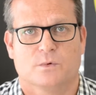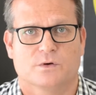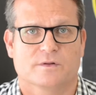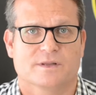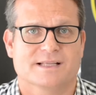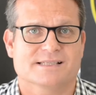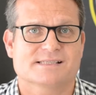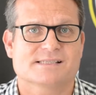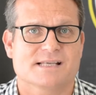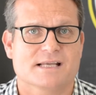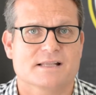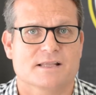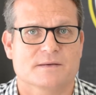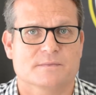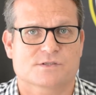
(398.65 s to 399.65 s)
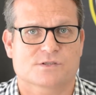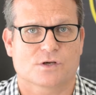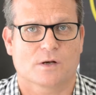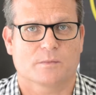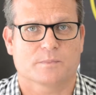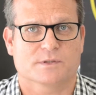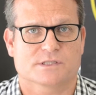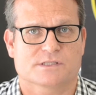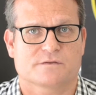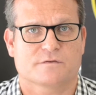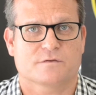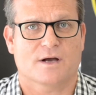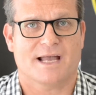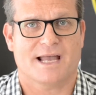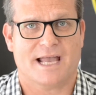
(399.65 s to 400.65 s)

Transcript: We'll then send them samples for